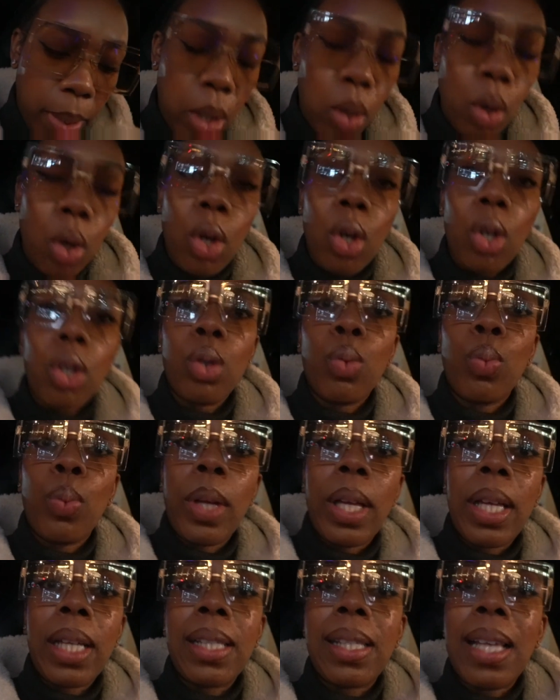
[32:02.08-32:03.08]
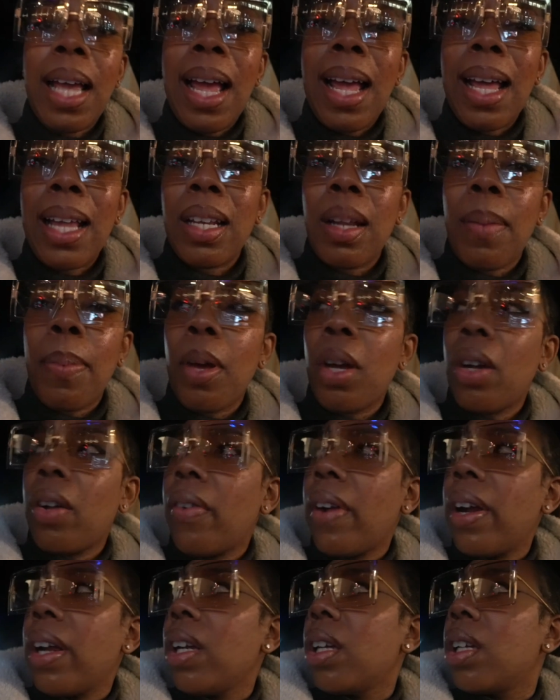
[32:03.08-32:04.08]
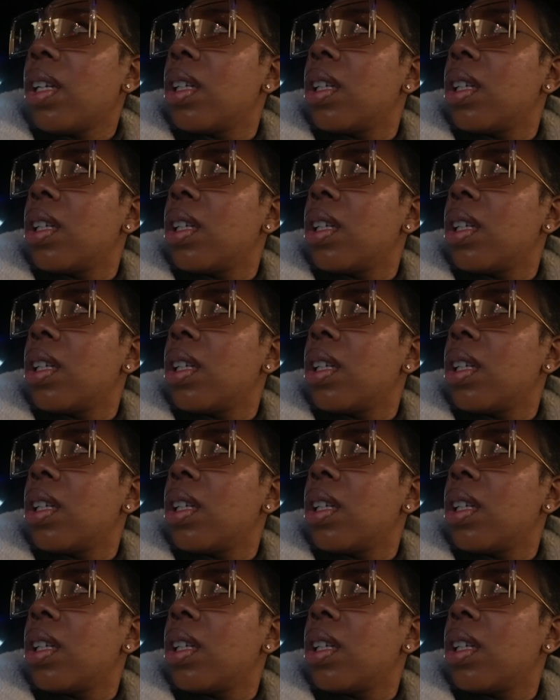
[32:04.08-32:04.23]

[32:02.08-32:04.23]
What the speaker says: got wings and a burger, right?